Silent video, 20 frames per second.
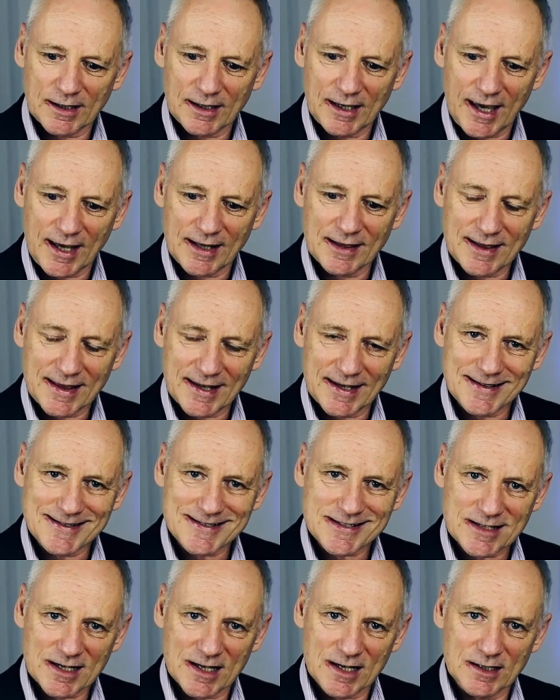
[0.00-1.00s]
getting
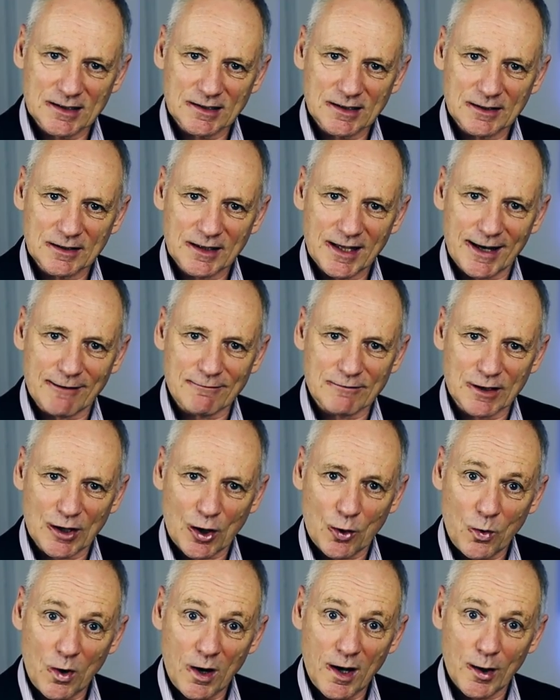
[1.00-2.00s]
things done that
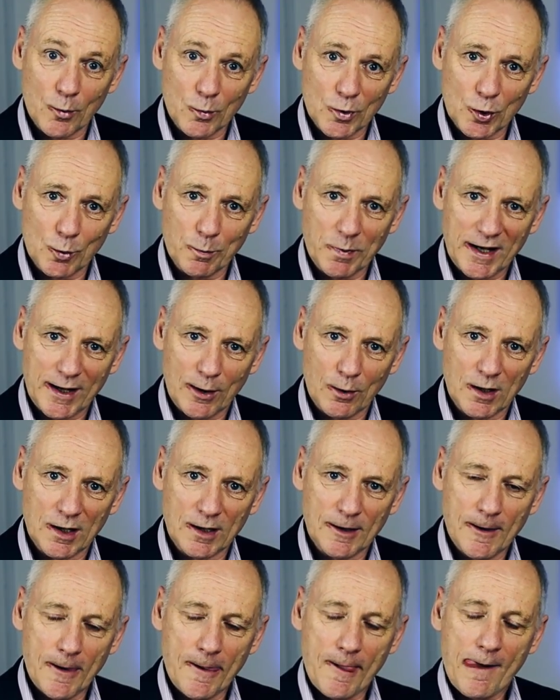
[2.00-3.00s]
require willpower,